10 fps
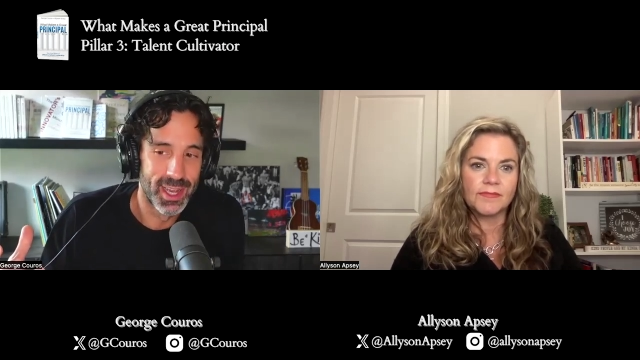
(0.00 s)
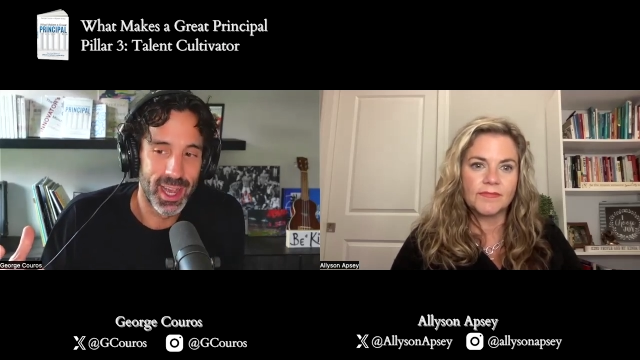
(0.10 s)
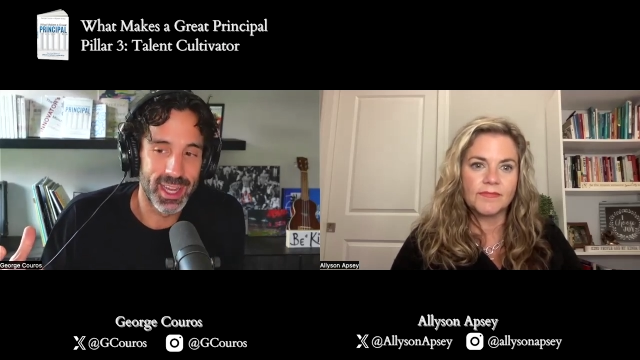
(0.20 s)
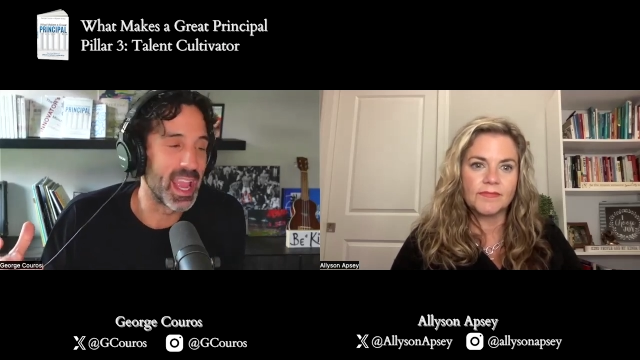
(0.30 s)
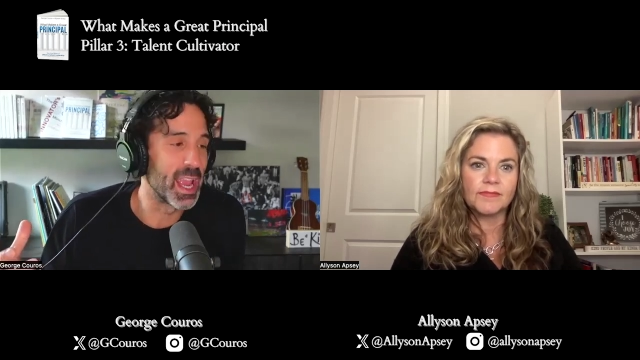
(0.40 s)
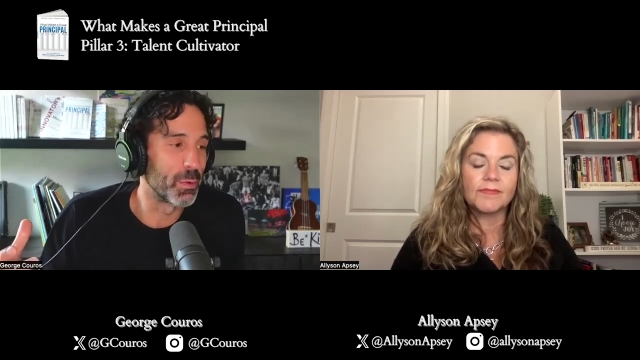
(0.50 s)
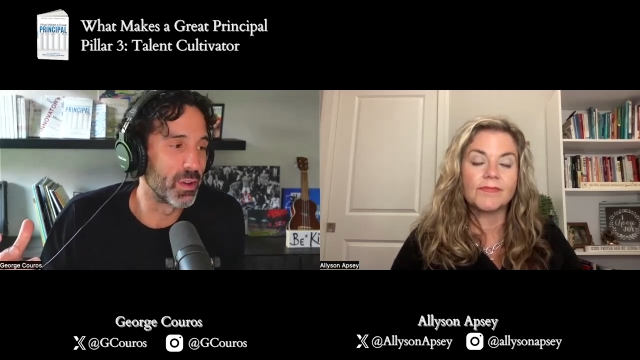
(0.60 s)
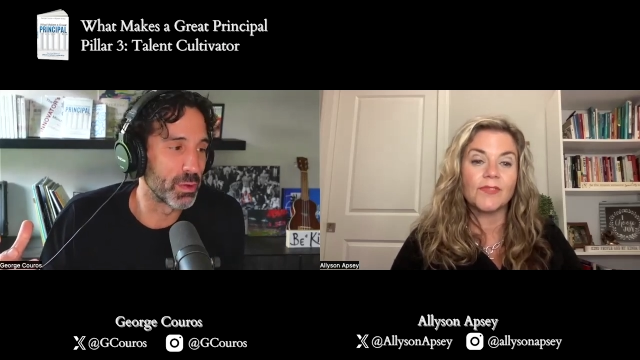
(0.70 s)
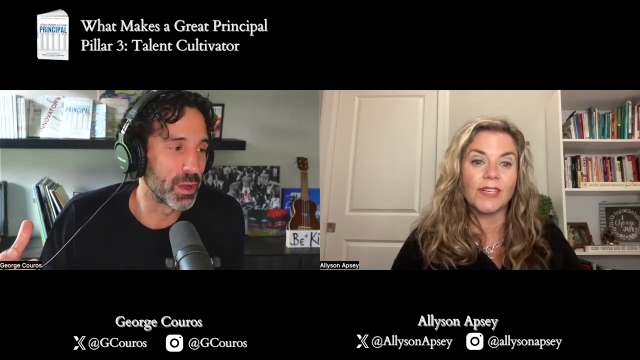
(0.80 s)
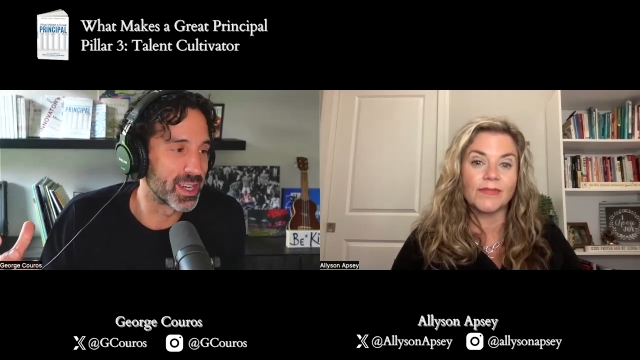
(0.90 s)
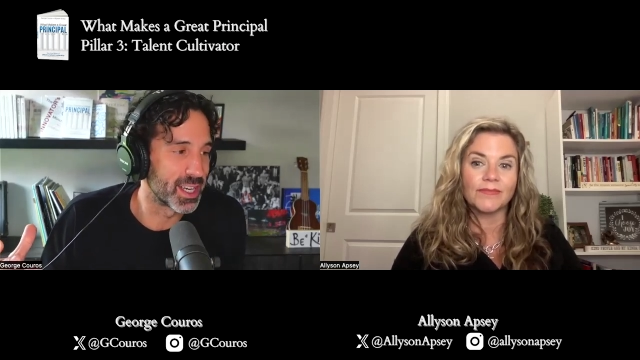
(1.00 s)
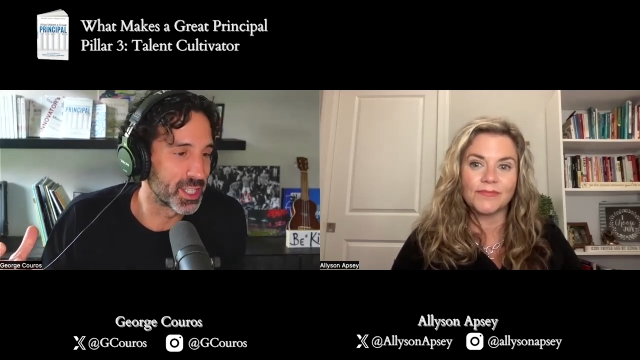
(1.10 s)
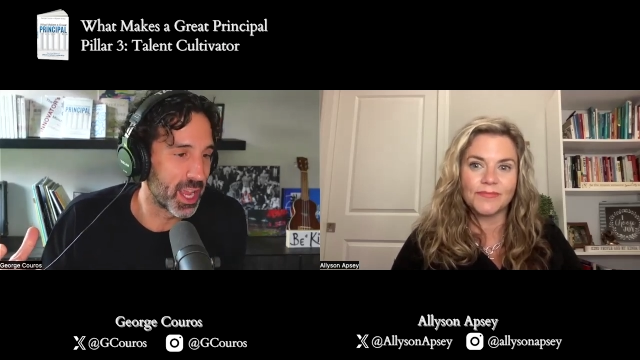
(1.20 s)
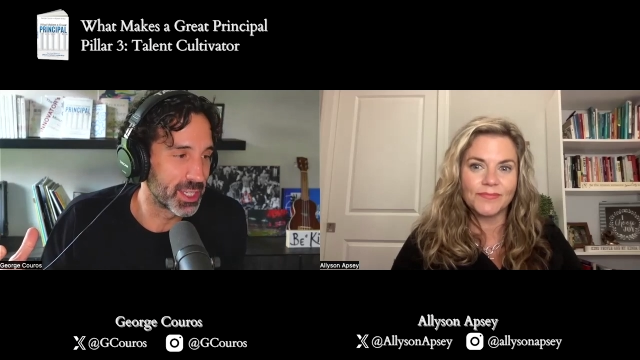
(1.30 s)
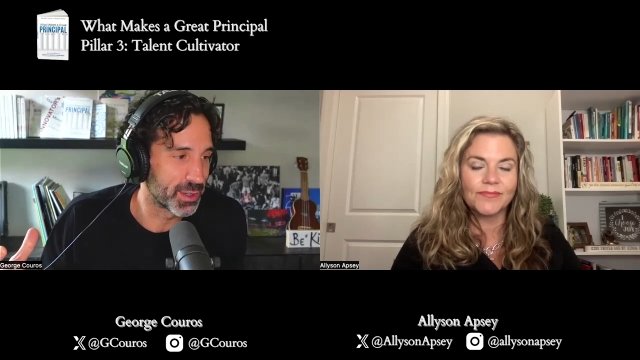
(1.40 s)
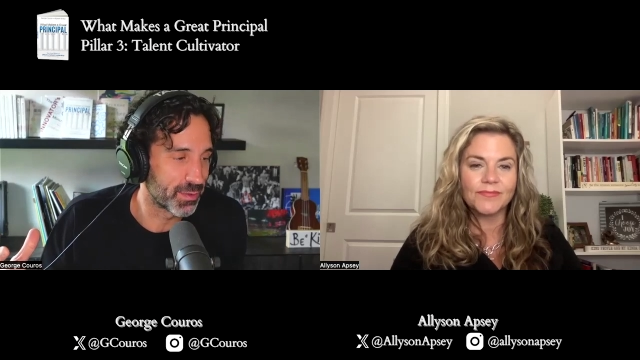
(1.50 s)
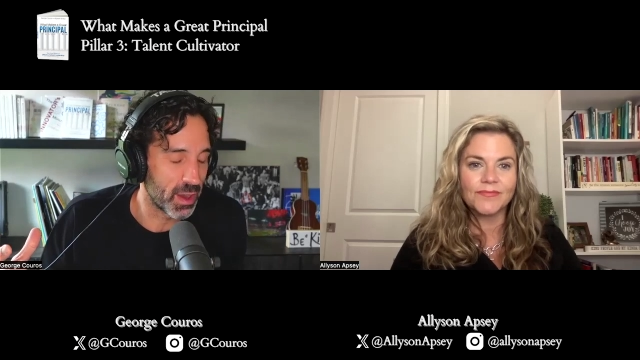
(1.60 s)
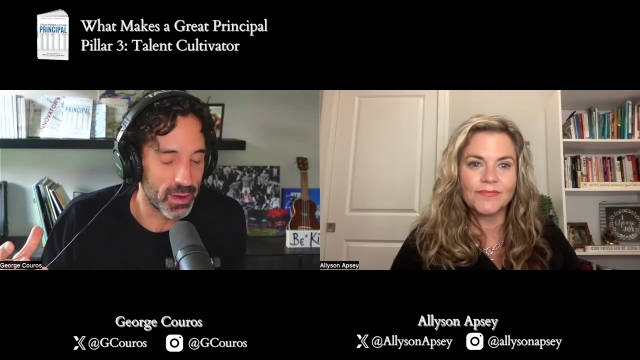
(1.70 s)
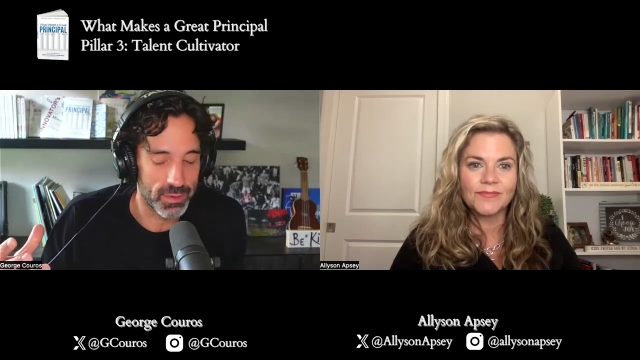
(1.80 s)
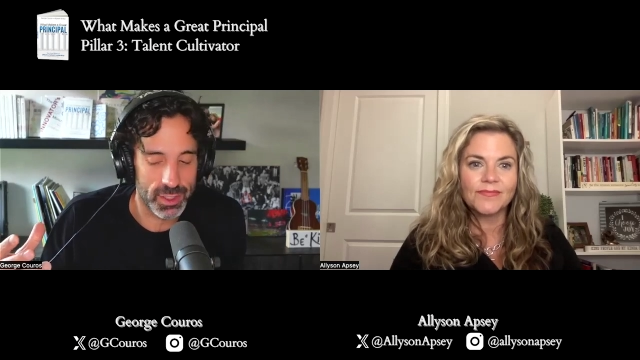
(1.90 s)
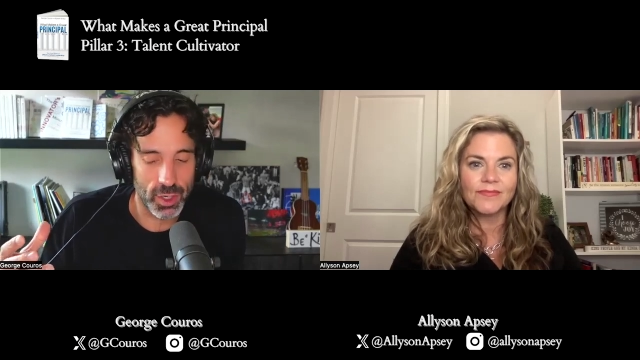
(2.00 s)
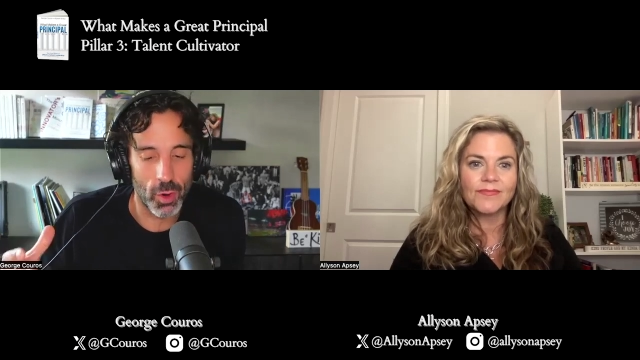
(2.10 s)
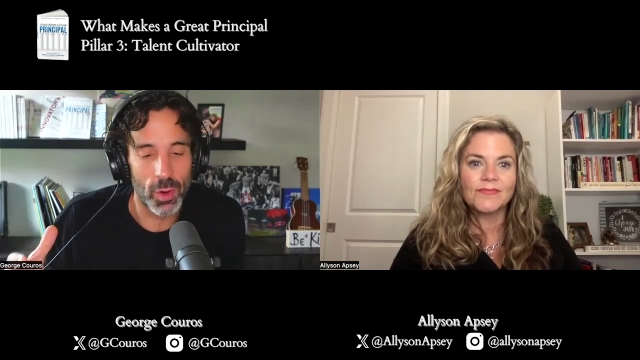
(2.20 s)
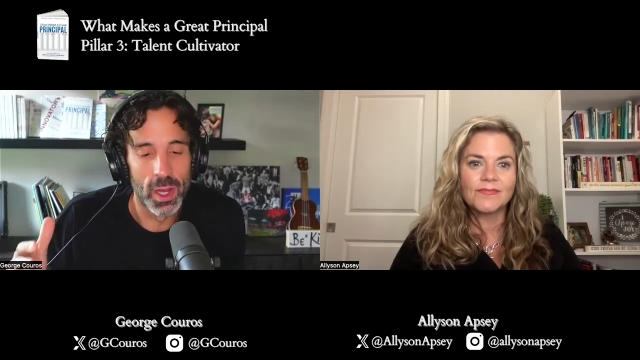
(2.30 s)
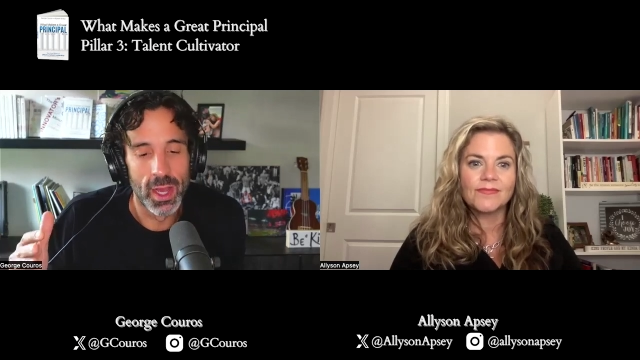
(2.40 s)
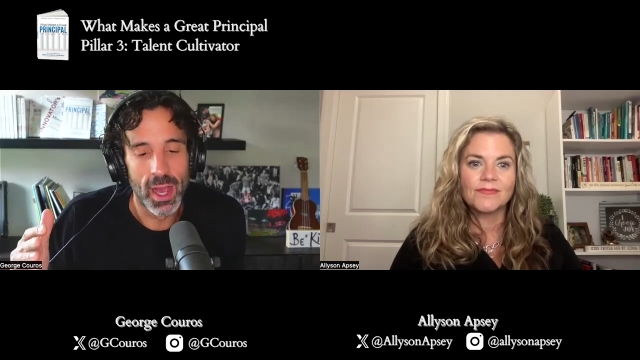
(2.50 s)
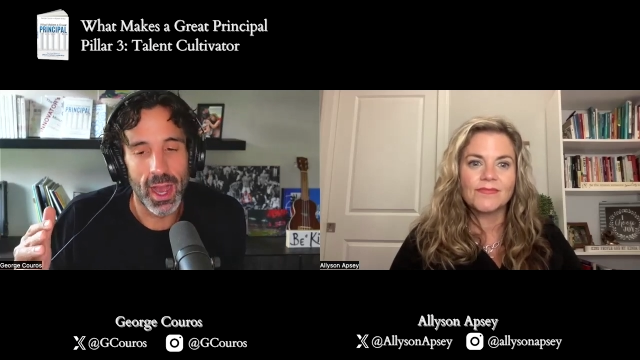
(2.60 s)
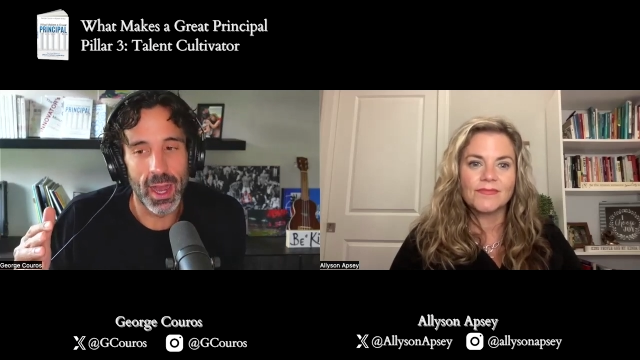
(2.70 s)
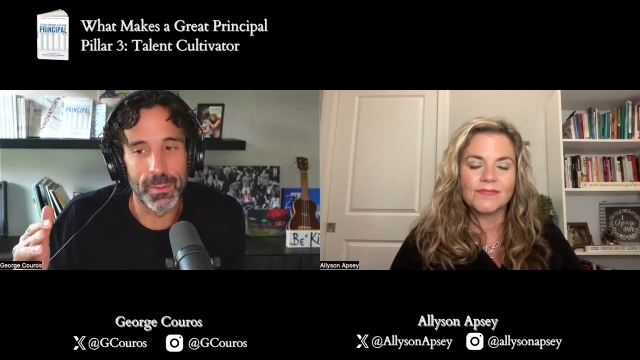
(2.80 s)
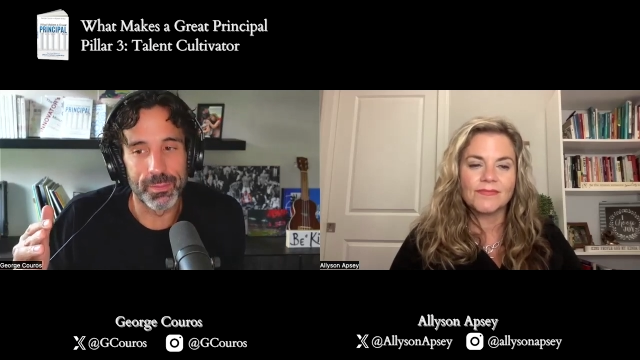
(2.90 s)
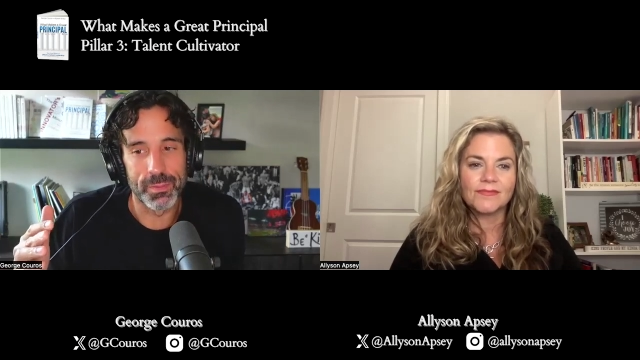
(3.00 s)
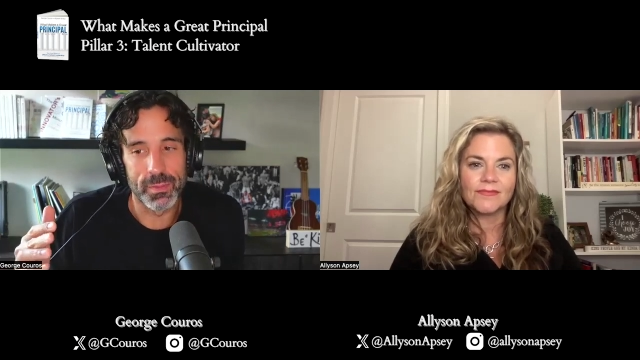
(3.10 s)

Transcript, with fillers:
Speaker 1: a game we've right. played in education forever. So, um,